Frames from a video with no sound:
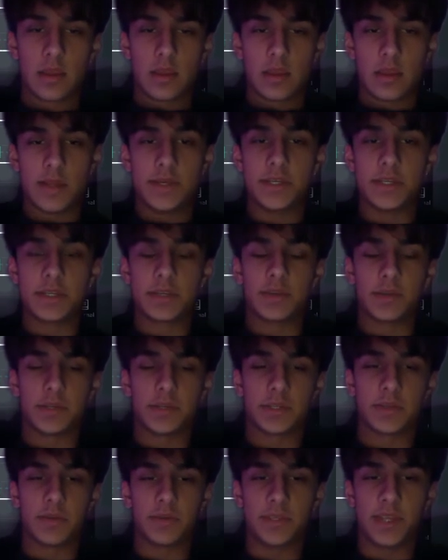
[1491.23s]
just they're
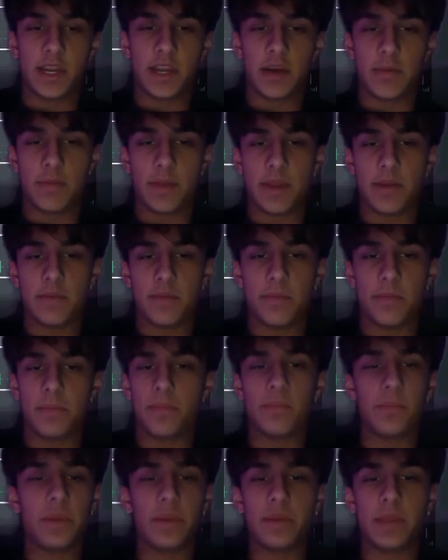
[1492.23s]
so set up, and
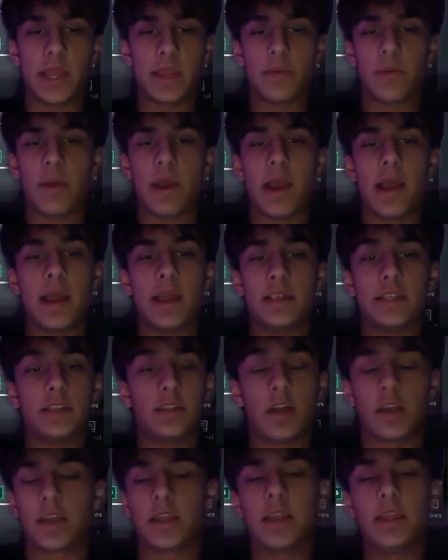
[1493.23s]
we like it's
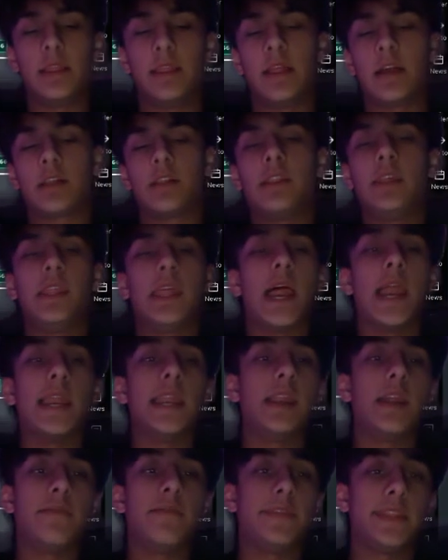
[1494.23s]
luckily that I
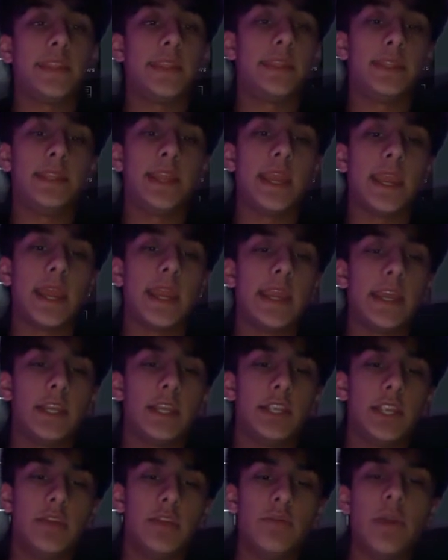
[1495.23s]
didn't have to take any
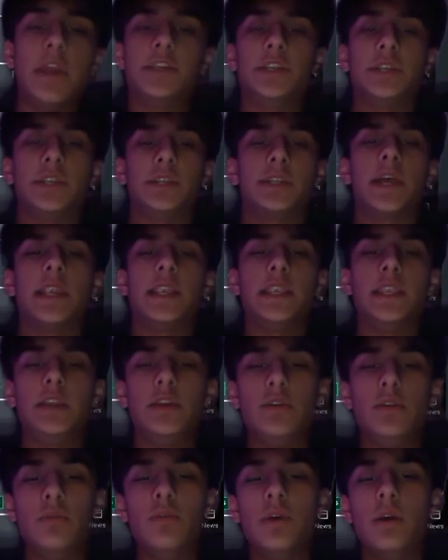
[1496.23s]
continuation because I
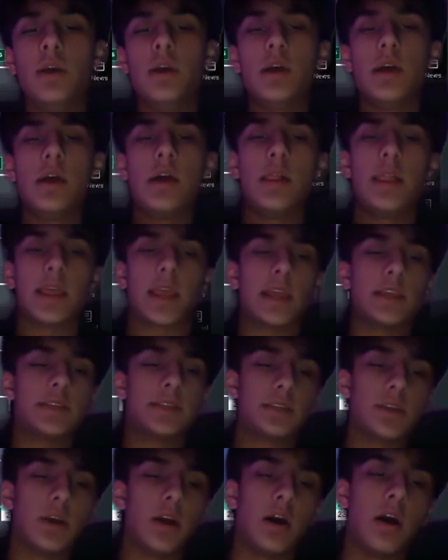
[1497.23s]
knew, like I
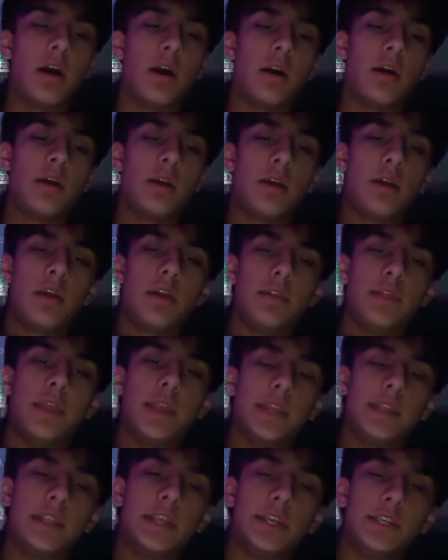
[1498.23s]
saw the
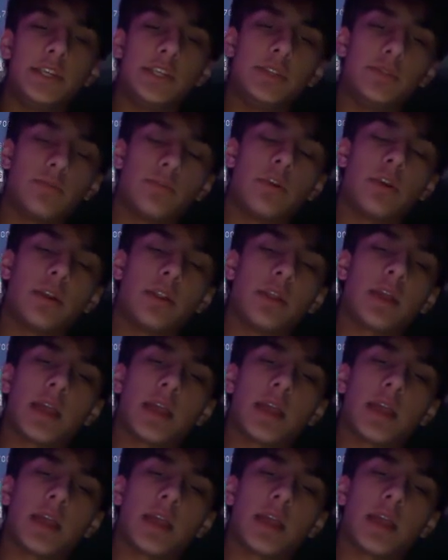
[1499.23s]
conditions work. Like I